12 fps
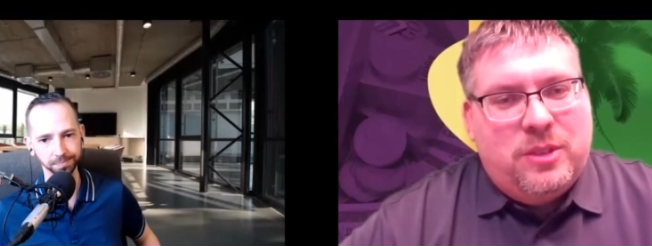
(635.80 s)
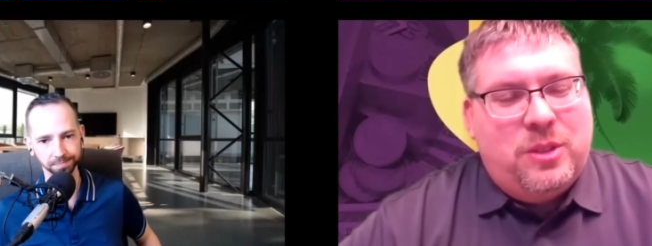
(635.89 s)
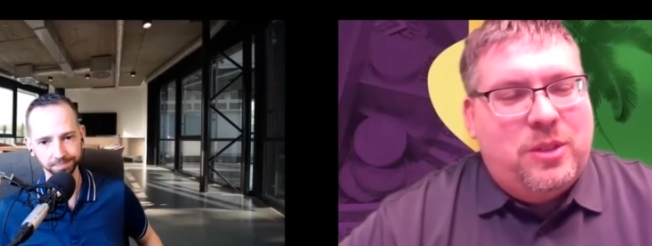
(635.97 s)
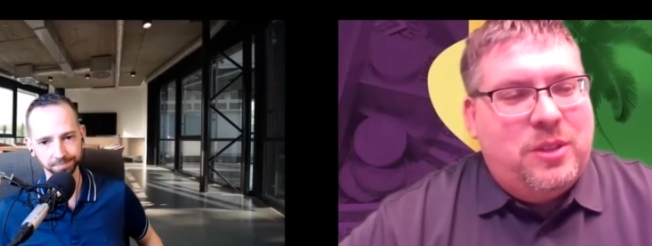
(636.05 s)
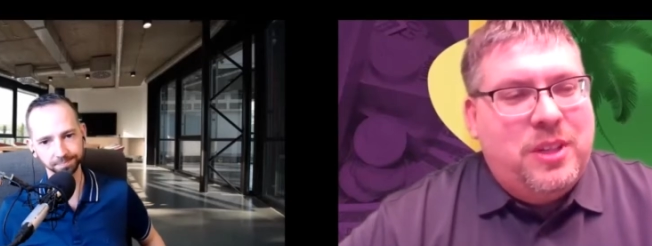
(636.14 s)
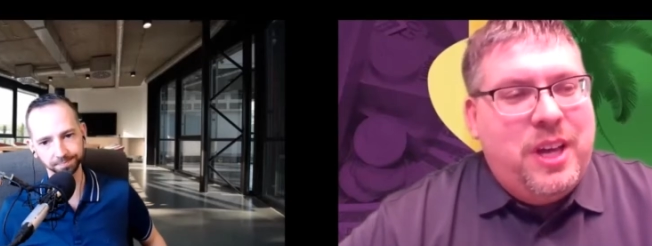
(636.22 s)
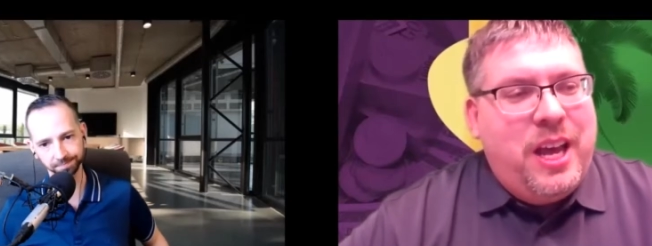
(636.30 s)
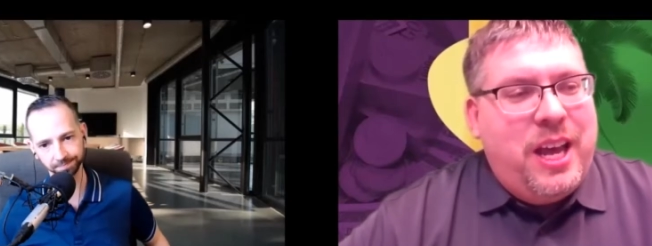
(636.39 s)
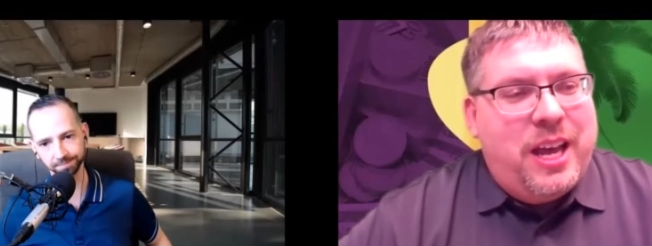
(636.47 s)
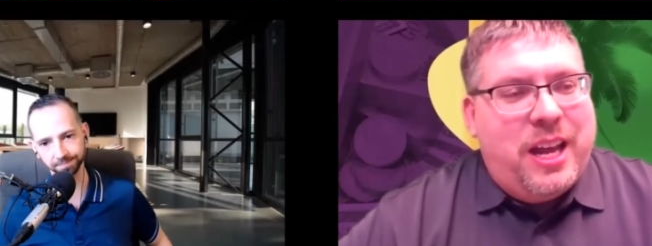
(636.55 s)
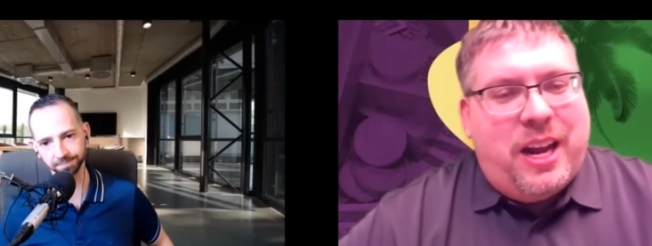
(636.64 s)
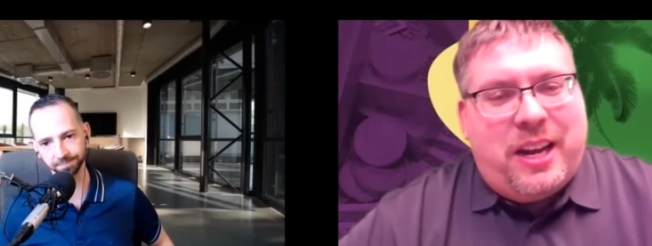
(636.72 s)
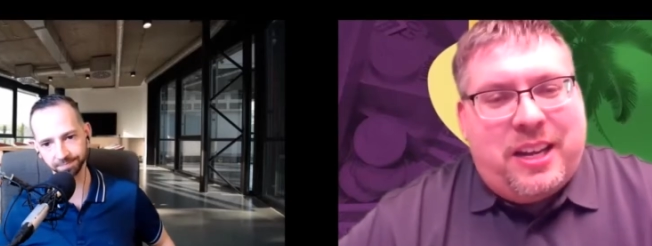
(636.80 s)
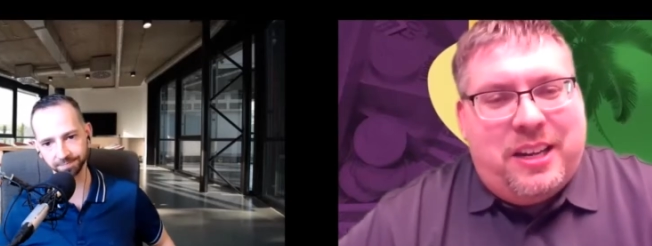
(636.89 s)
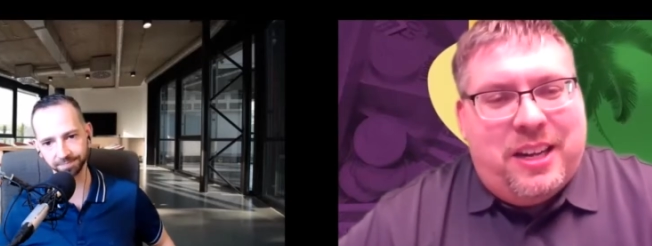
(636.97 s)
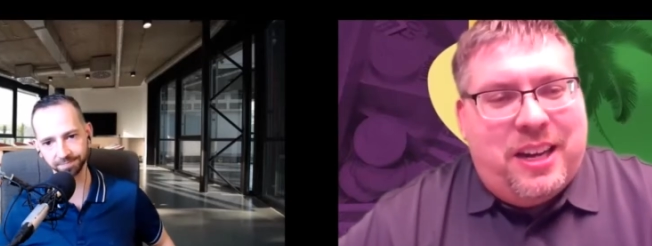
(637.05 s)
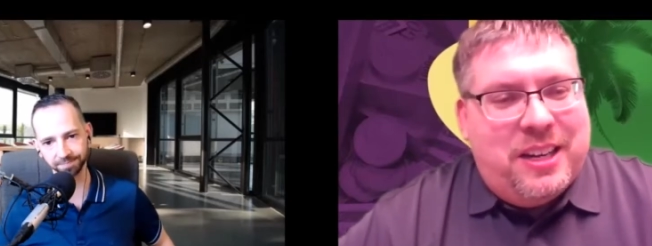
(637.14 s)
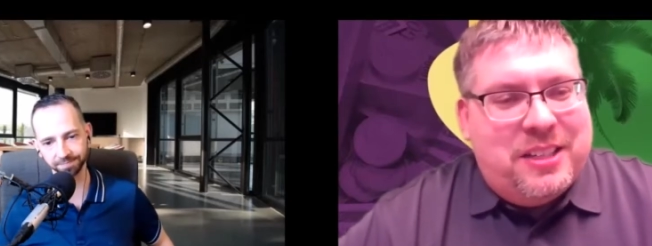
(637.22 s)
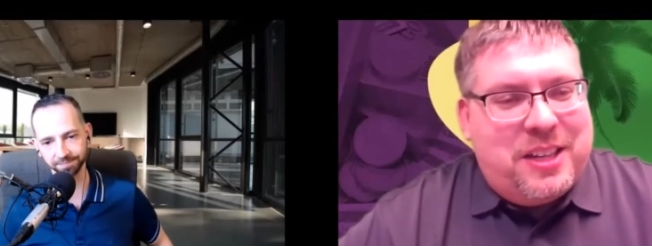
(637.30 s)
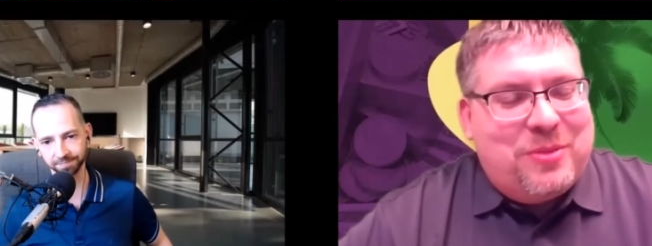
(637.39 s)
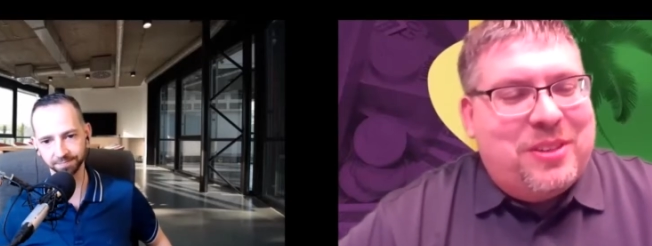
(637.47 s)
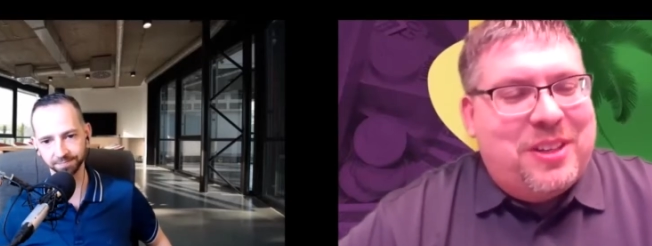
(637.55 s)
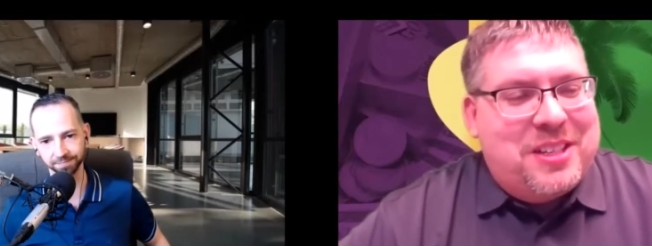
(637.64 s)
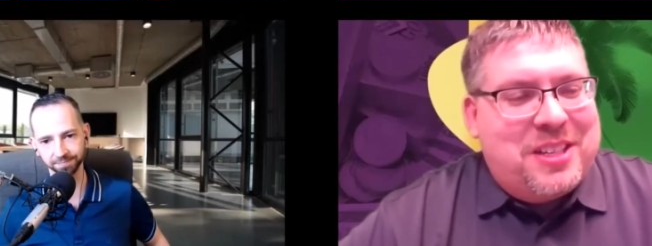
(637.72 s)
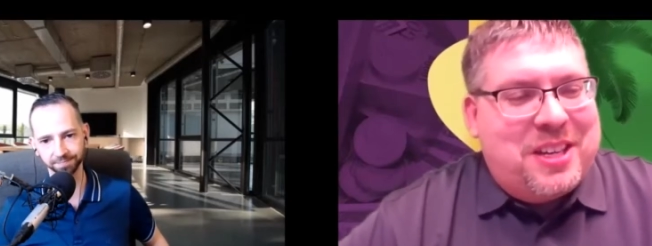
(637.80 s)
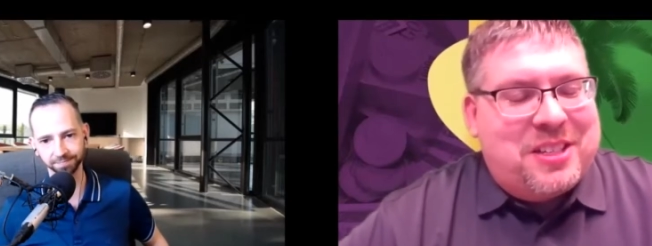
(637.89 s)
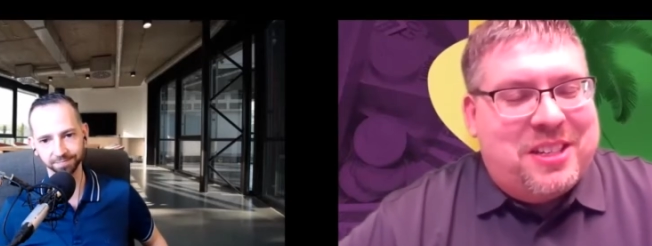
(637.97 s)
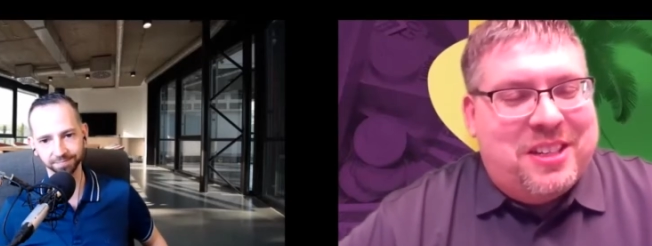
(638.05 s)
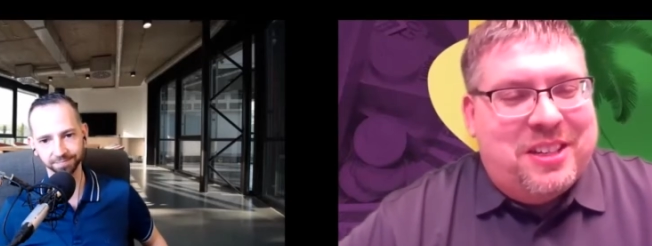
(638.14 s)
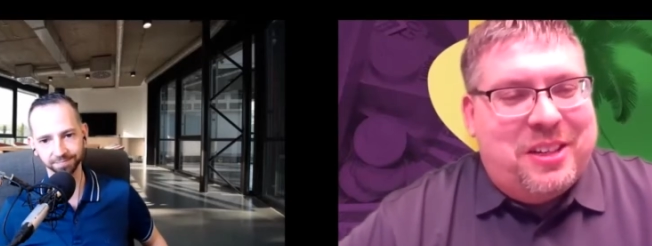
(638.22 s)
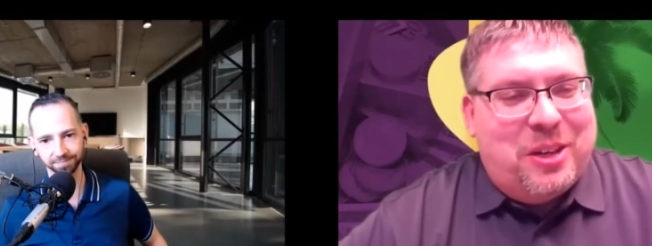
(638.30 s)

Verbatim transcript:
Speaker 1: cool and i can uh, definitely attest uh,